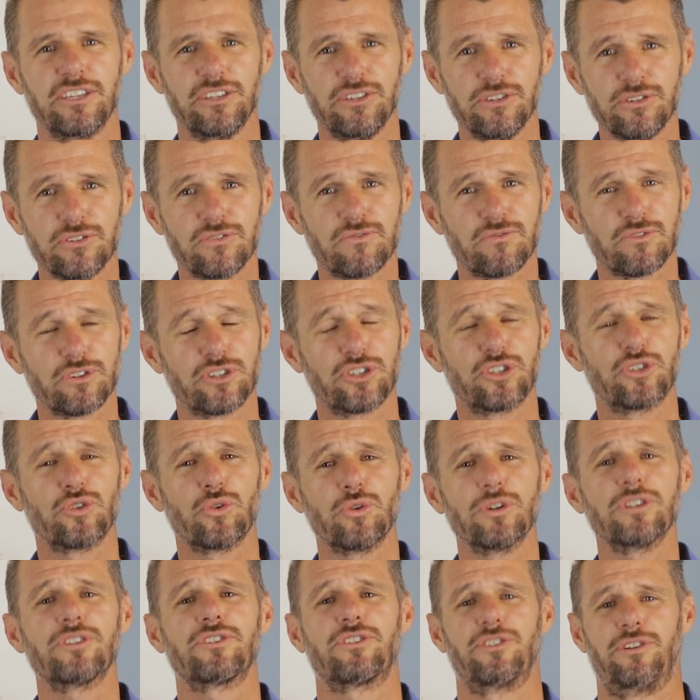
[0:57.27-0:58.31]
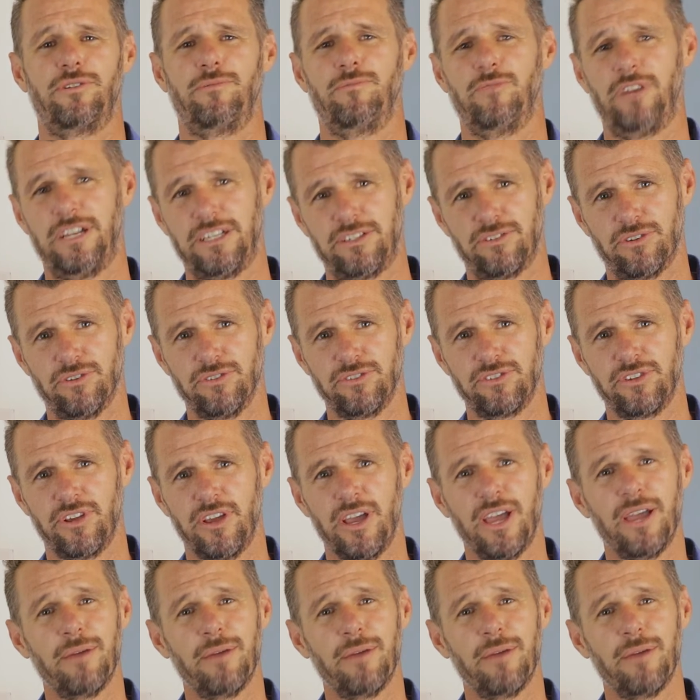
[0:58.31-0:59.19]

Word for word: used for short term rentals,